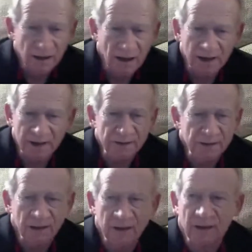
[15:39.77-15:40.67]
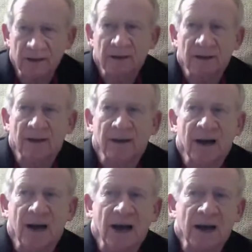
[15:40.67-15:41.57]
I can tell you,
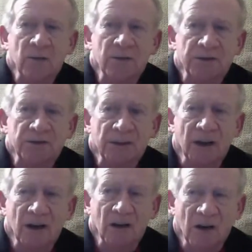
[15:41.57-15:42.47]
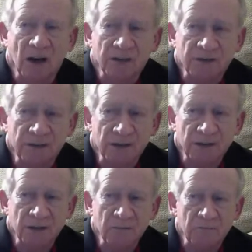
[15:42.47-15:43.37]
I was
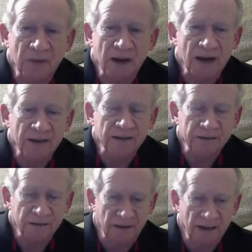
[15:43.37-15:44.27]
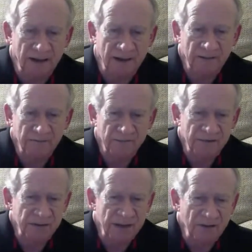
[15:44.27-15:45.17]
accosted by like
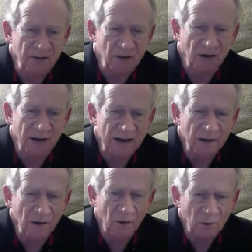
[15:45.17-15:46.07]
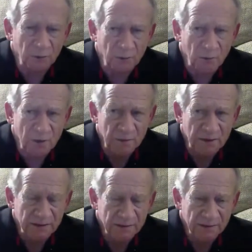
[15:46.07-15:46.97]
7 or 8 older
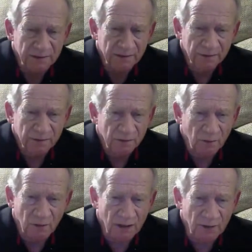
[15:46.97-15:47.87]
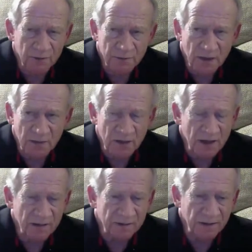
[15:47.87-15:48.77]
women when I was maybe
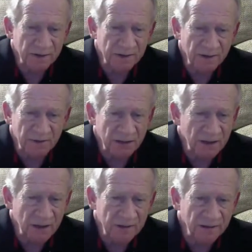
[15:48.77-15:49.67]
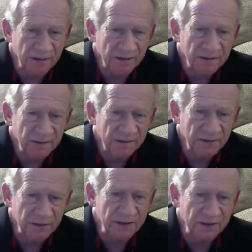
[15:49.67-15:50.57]
18, 17, 18,
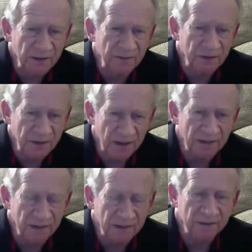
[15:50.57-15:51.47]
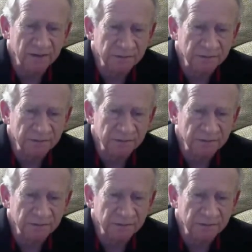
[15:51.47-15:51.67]
16, 17, 18.